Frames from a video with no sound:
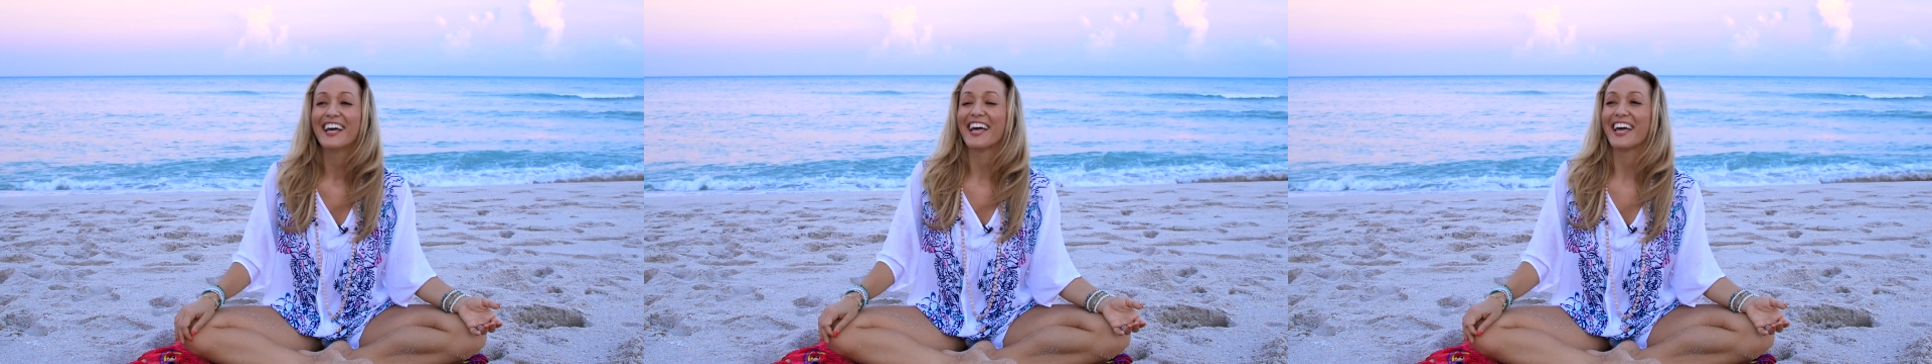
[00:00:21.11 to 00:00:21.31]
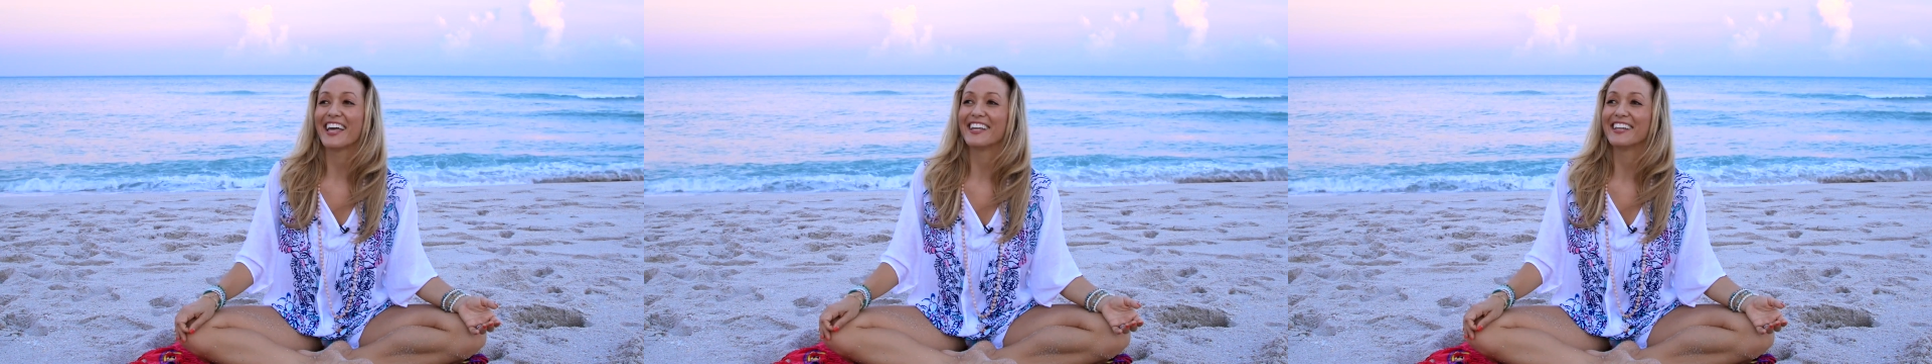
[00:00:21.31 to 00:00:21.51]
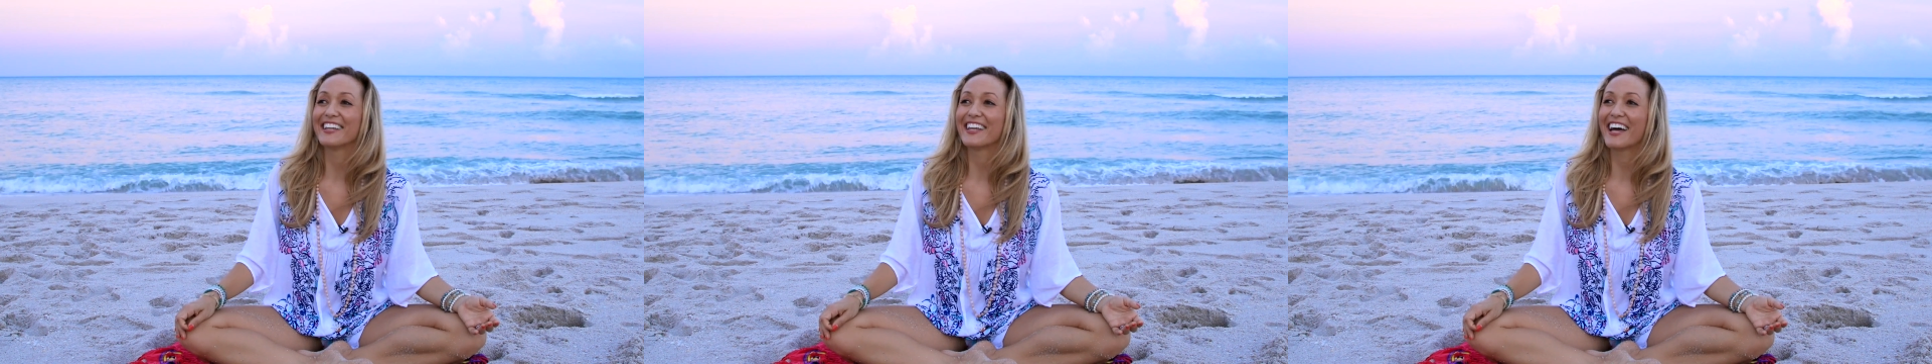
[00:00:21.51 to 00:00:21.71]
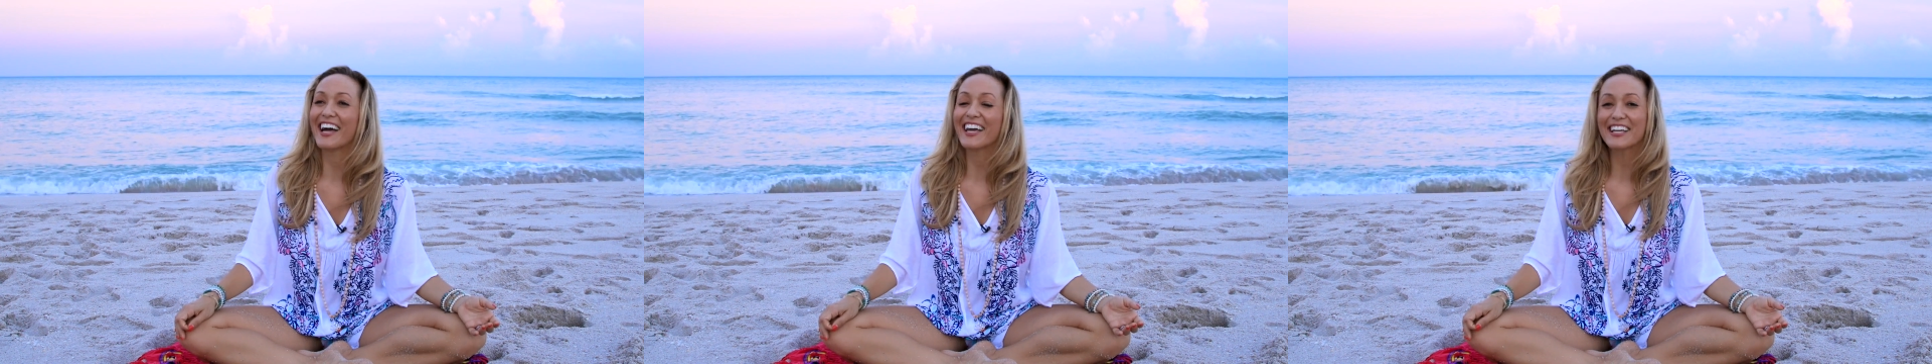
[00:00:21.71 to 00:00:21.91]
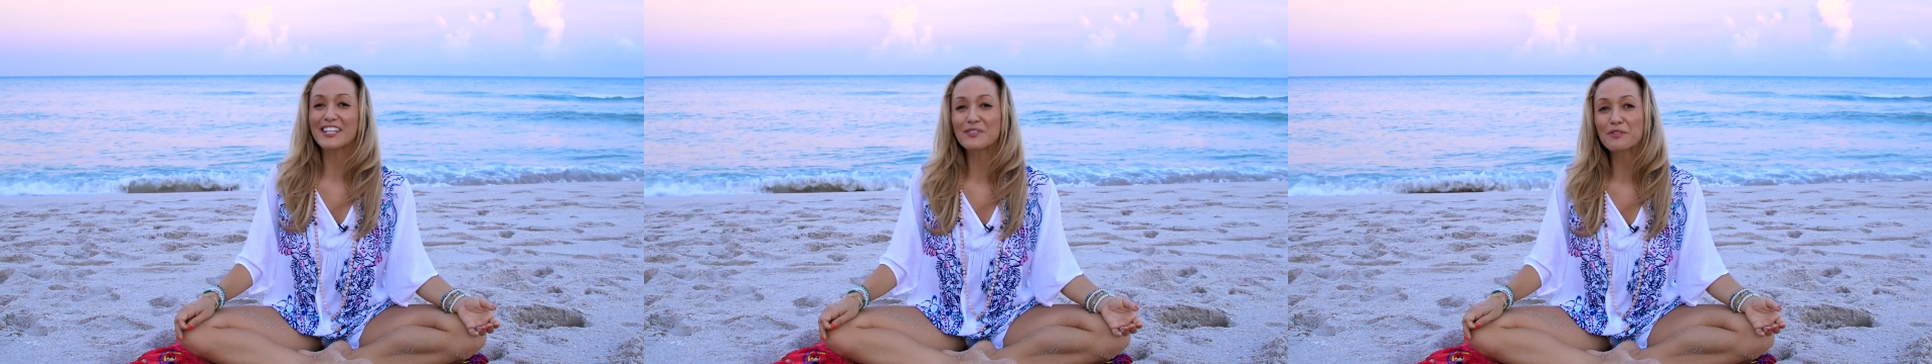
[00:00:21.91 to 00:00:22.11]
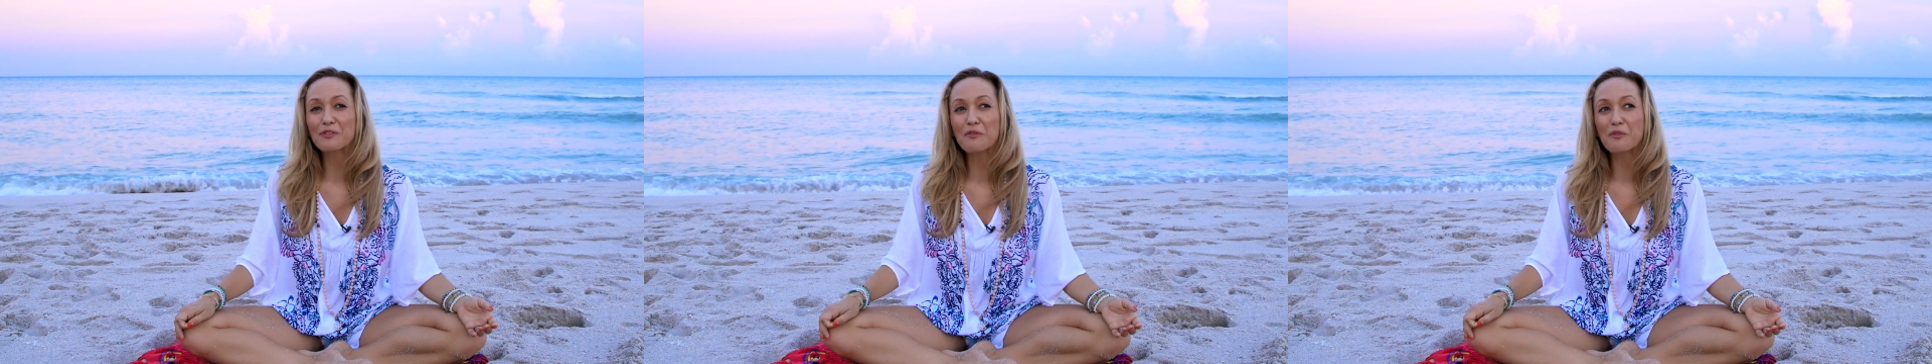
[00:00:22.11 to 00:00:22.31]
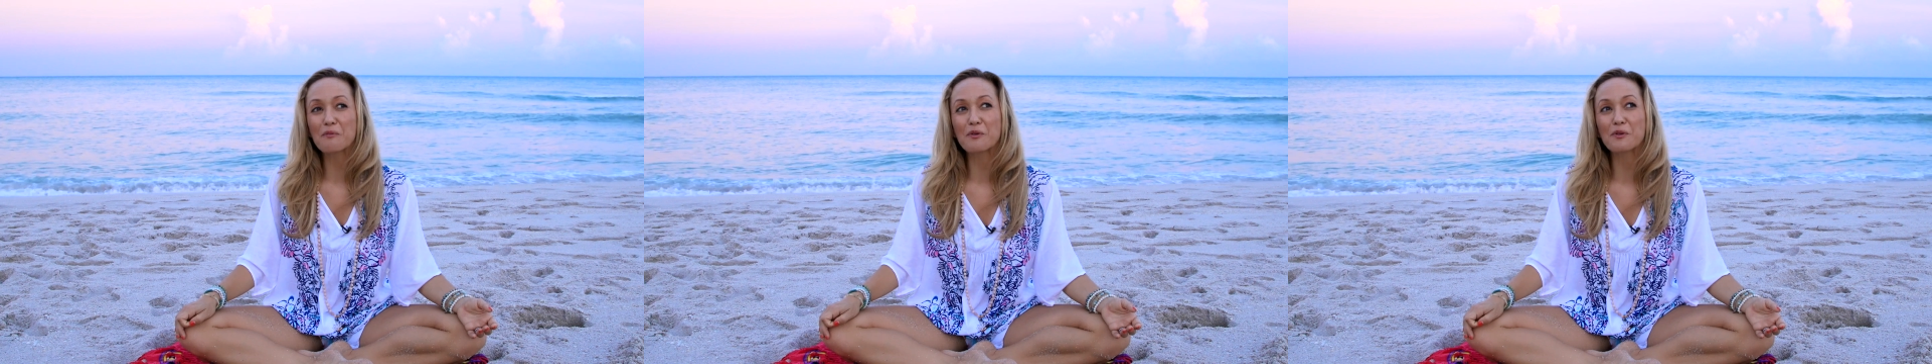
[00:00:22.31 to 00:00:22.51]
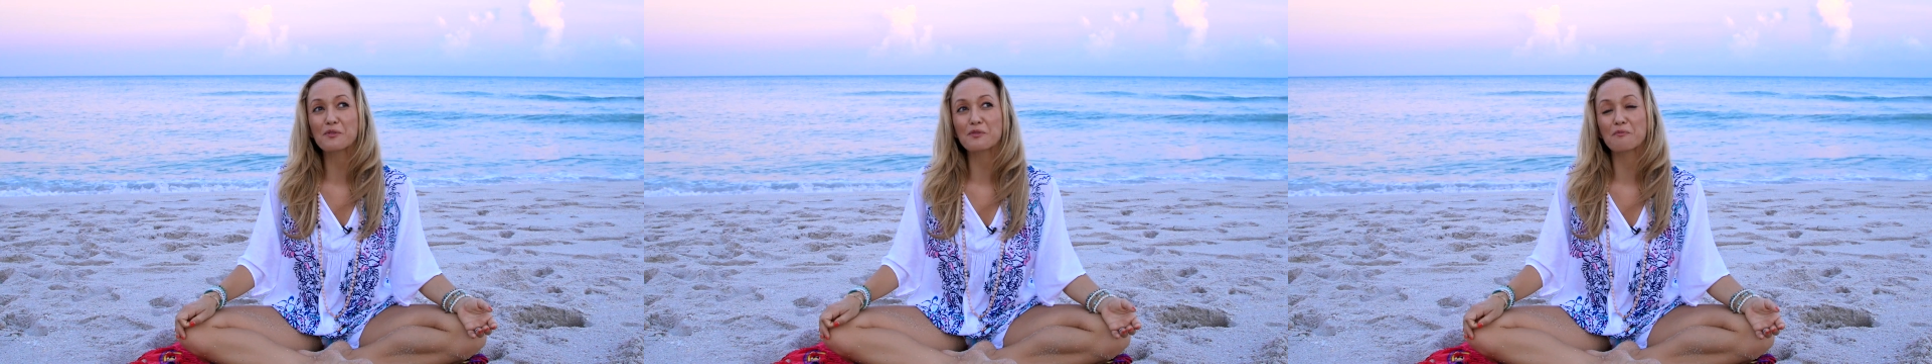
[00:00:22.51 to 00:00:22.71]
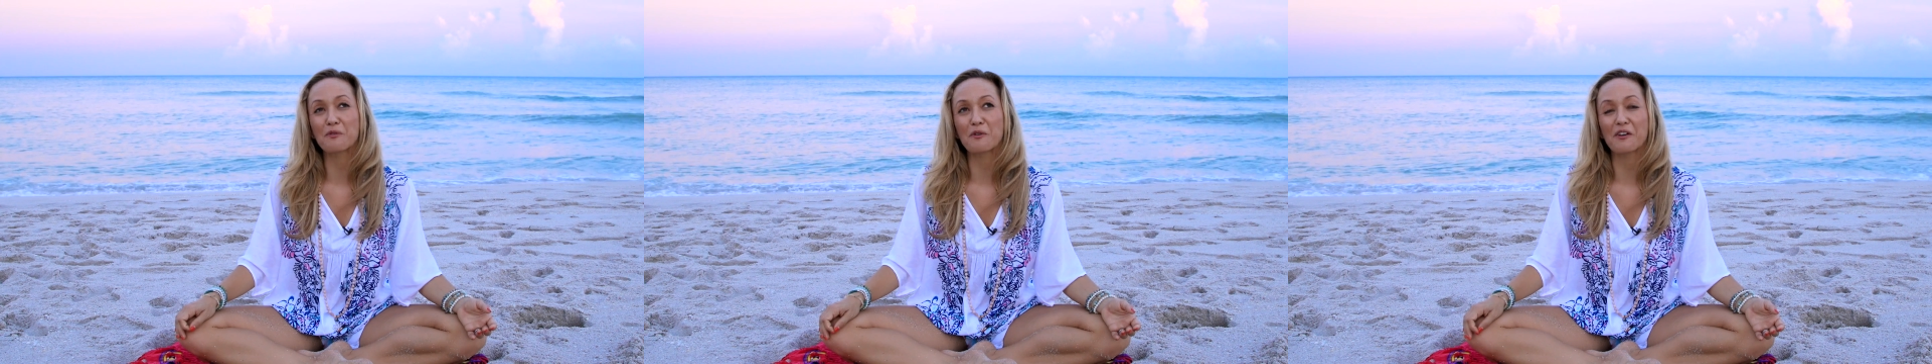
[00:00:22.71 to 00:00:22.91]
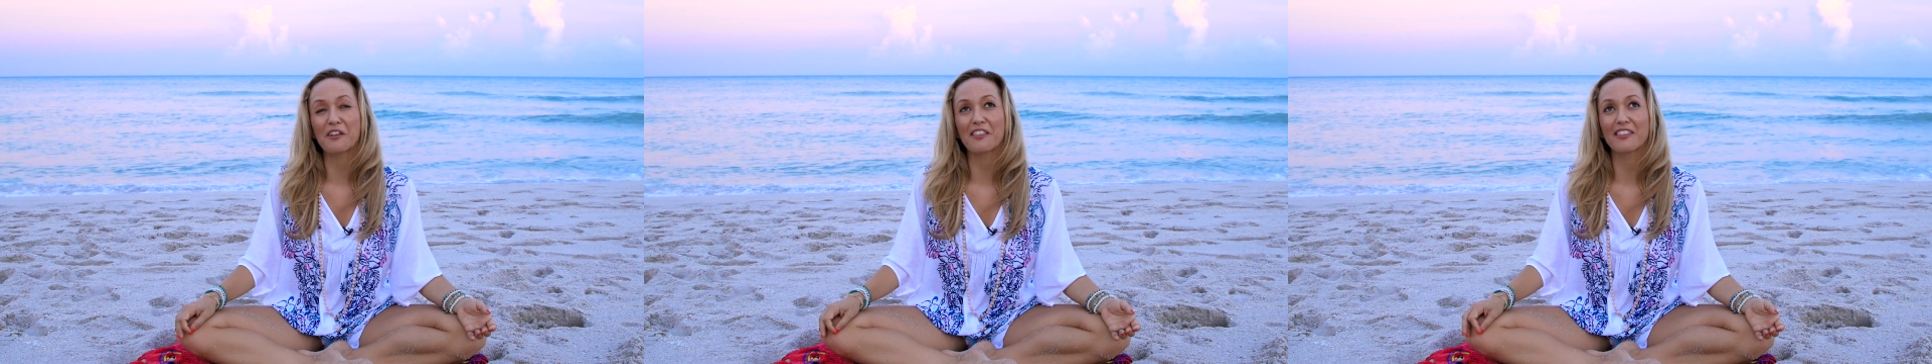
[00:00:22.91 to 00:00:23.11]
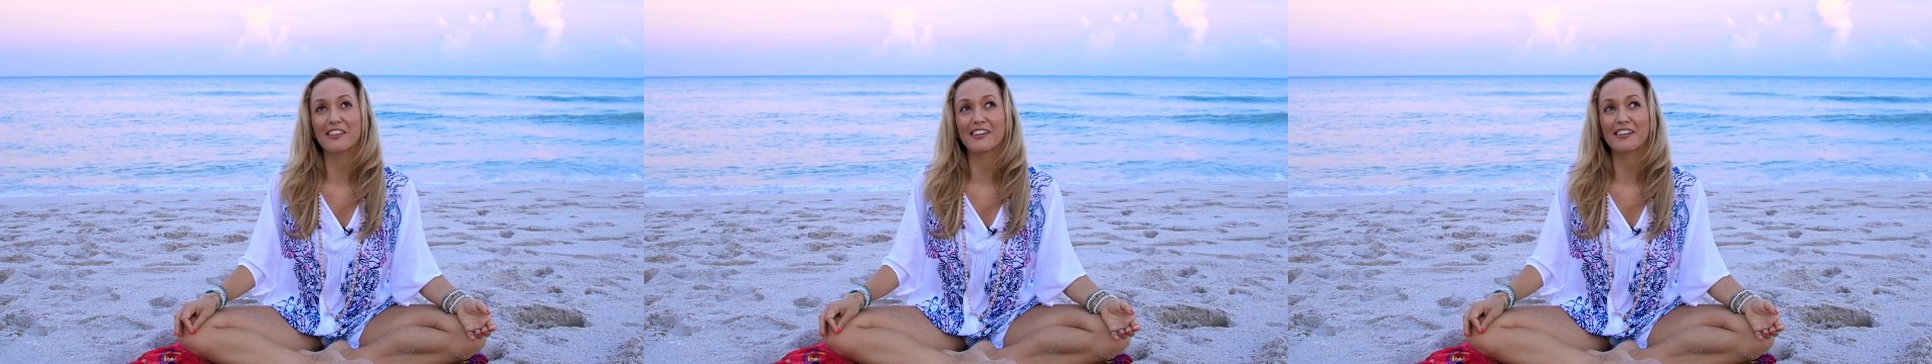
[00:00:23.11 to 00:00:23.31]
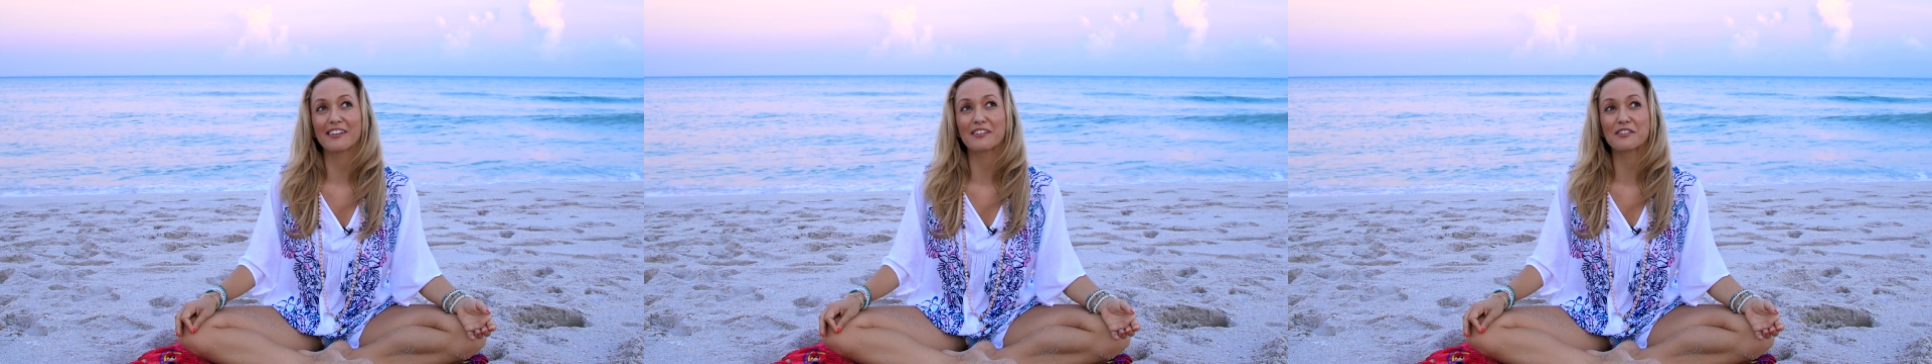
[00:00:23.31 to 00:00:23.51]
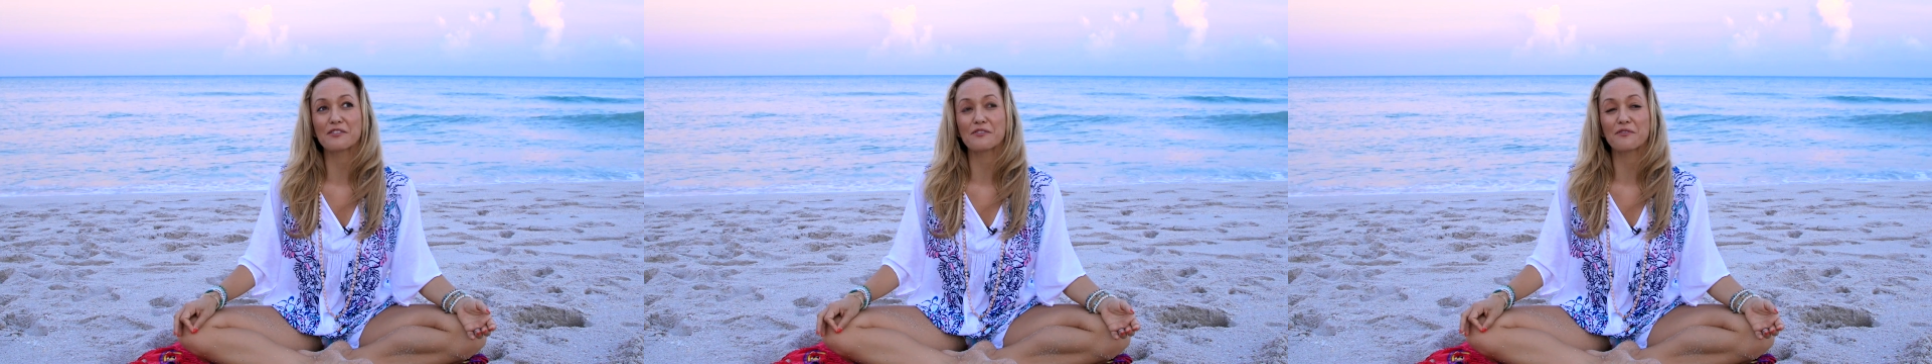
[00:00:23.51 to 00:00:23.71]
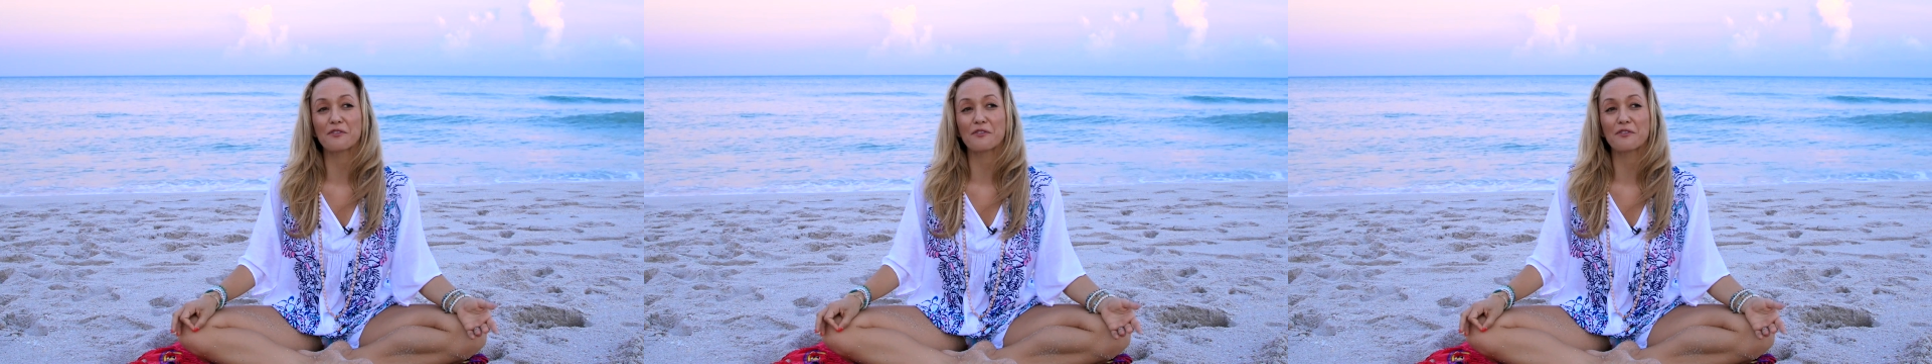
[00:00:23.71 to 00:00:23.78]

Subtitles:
And I guess one of the most important things